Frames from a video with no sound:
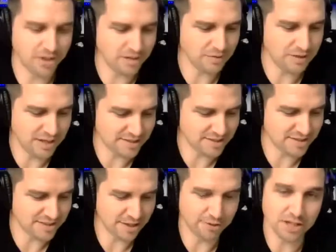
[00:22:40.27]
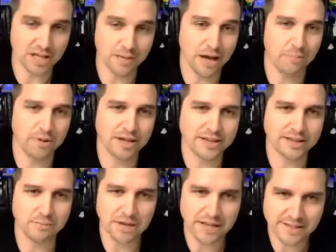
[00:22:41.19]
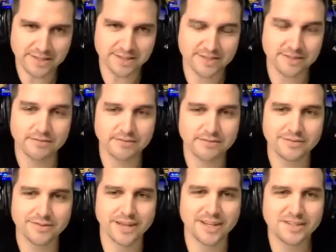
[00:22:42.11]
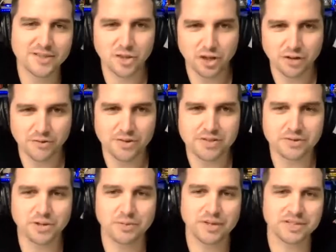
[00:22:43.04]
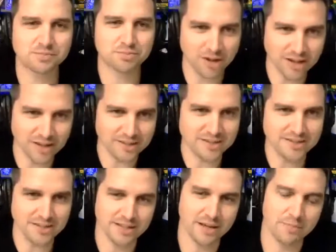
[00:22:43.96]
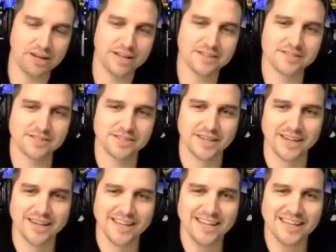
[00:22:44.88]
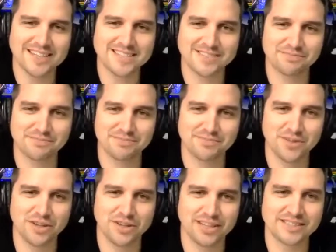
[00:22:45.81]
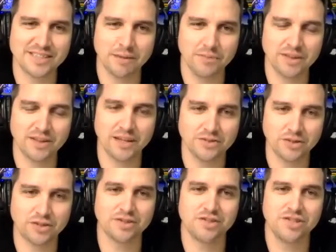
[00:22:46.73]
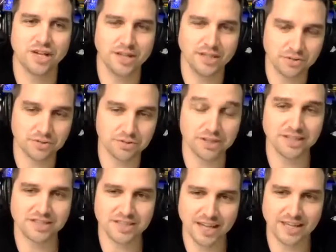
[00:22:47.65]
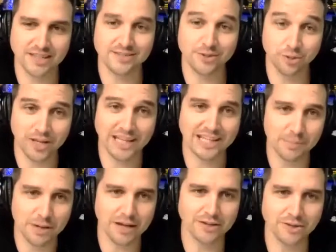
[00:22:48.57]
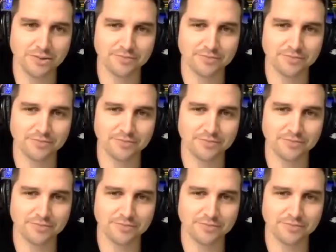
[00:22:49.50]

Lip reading: even necessarily about being the best service or the best product, is it? I mean, it's something that you can genuinely say is unique about you.